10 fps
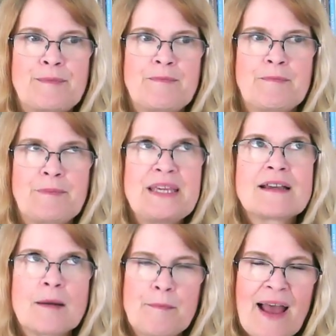be
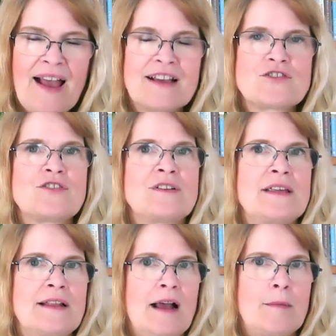
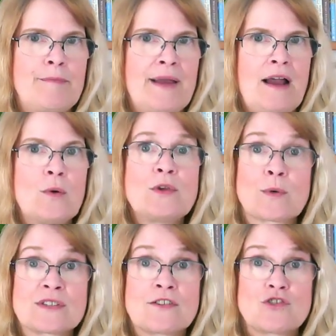compassionate about your
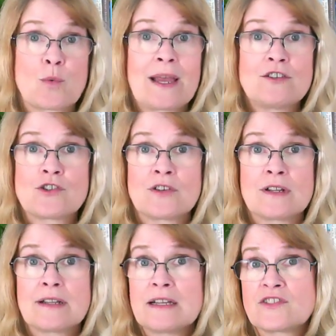
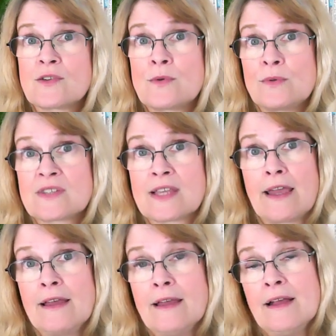situation, to
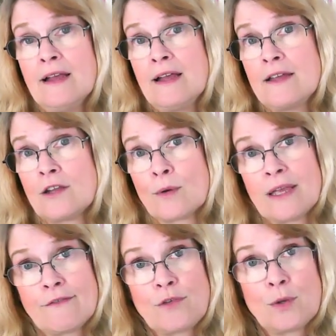say, you know,
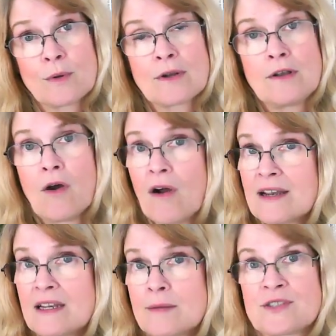if you are not
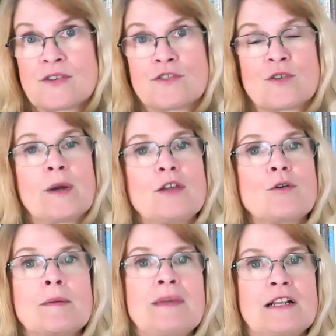in a position where you
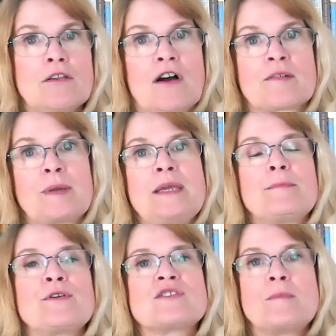can meet a lot of
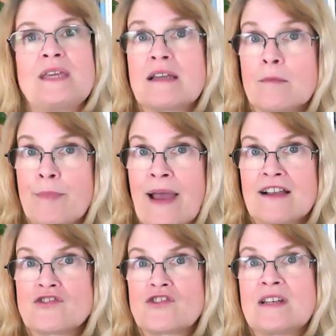people, to be
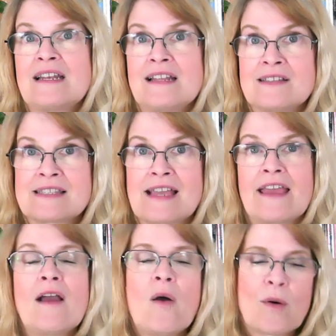compassionate and
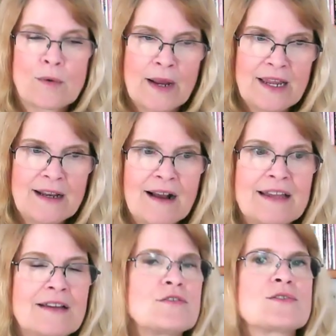say, all right,
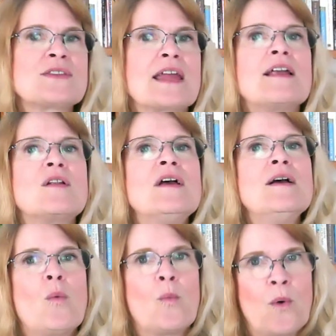I understand
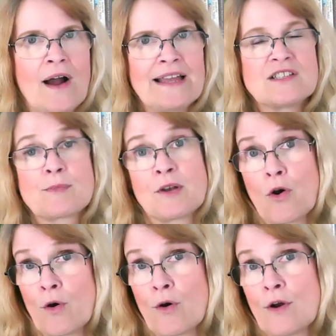why it's been
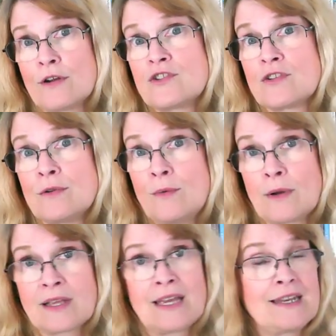hard to
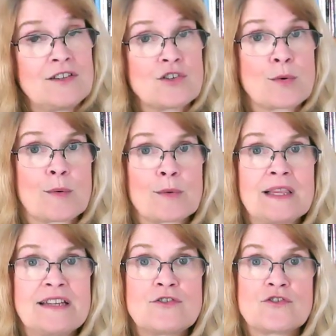get into a
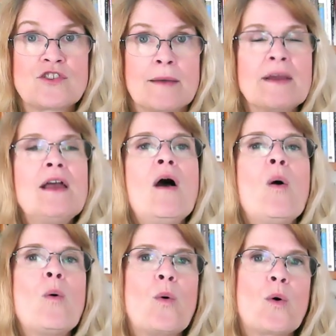relationship.
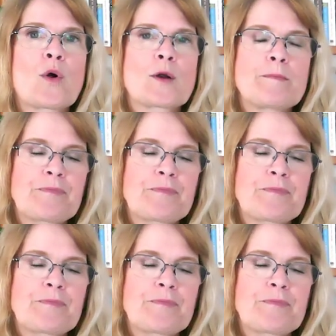Or